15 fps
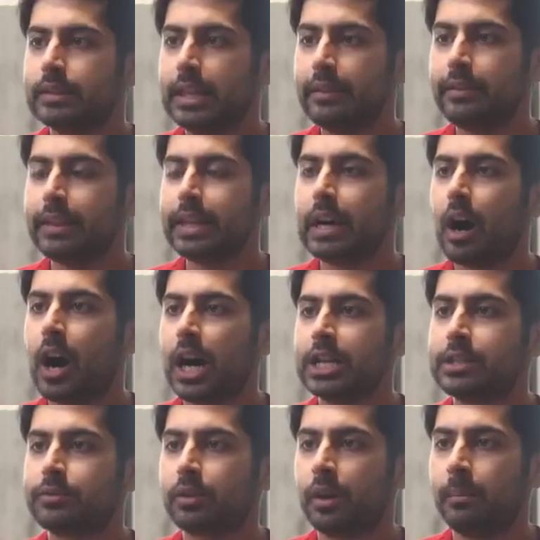Given the
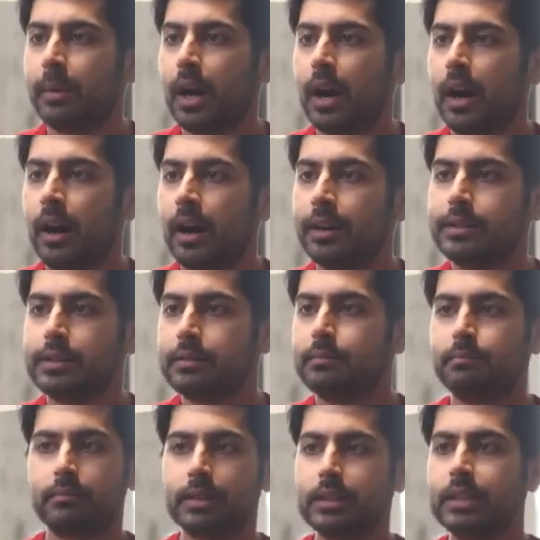odds from a
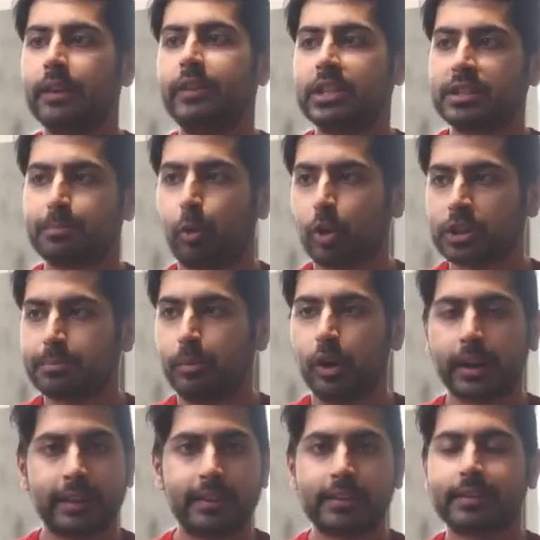given sports
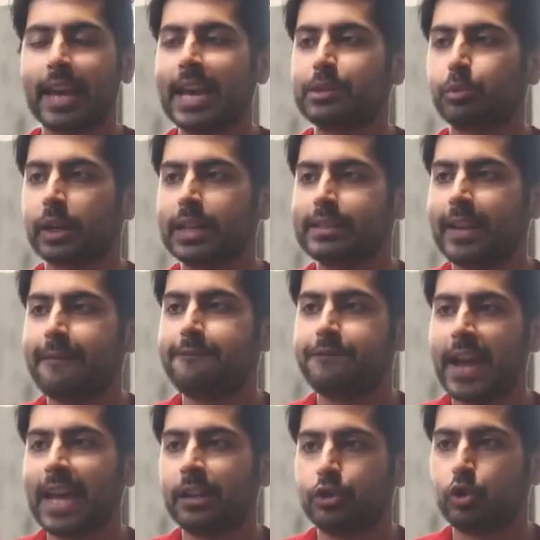book, in this case, we're going to say
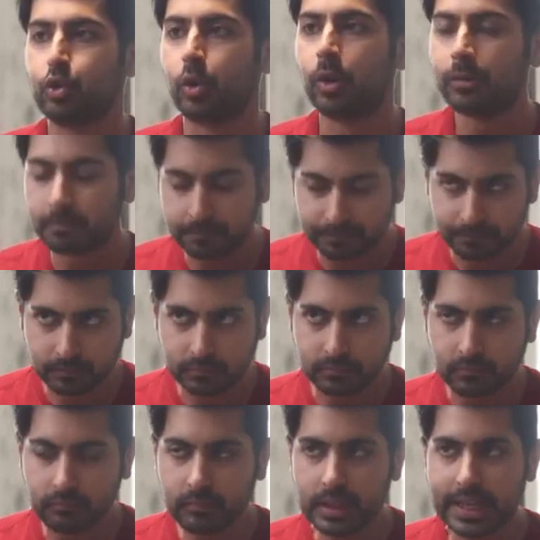FanDuel,
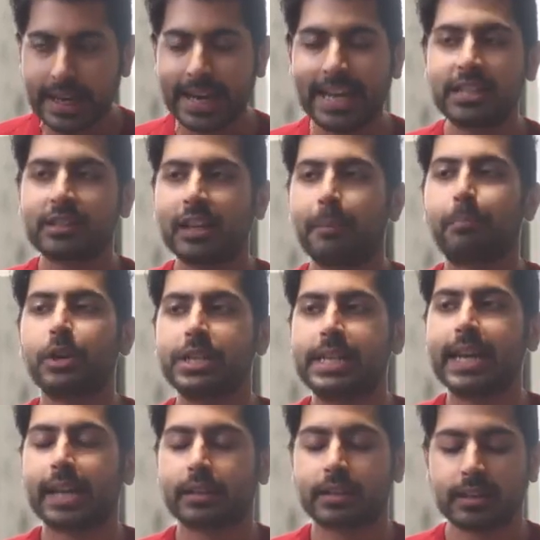it's going to
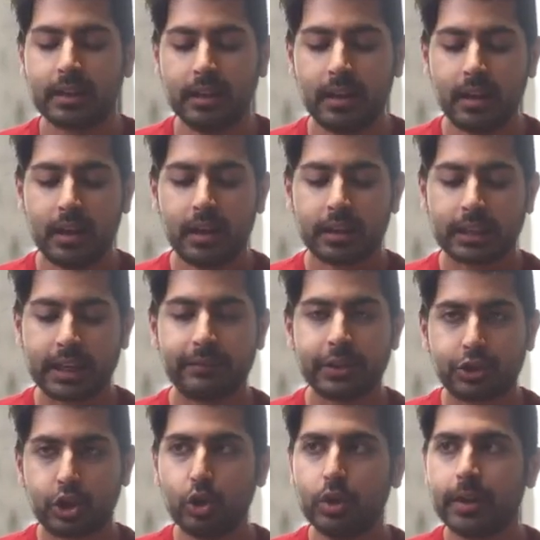predict, given
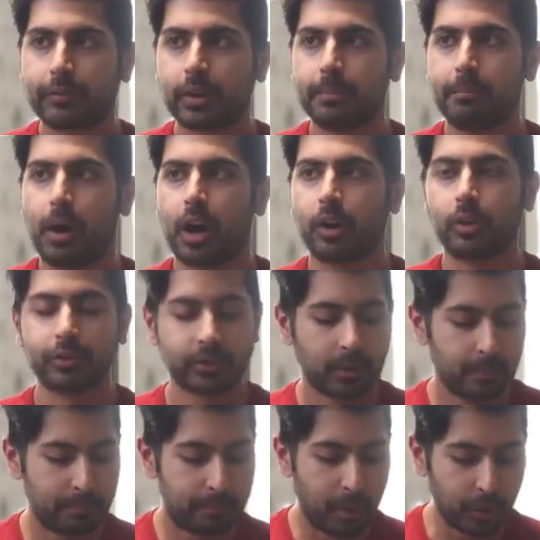two different models,
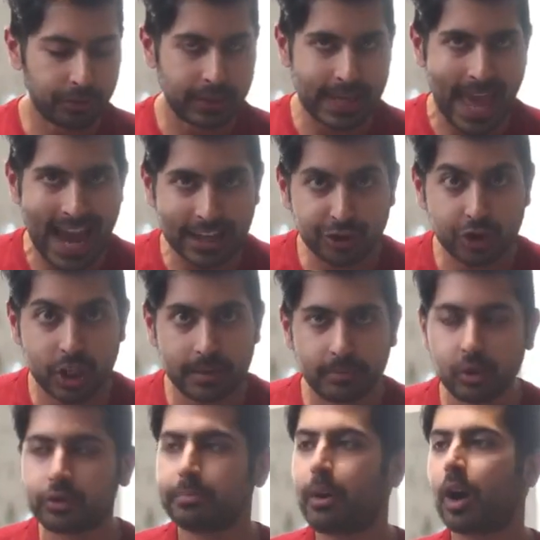both the
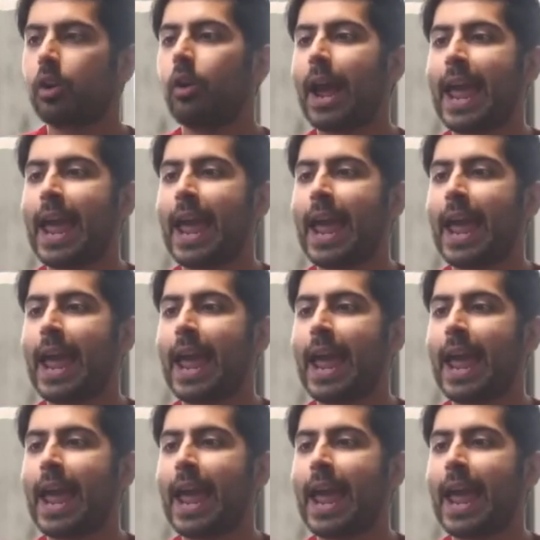XGBoost model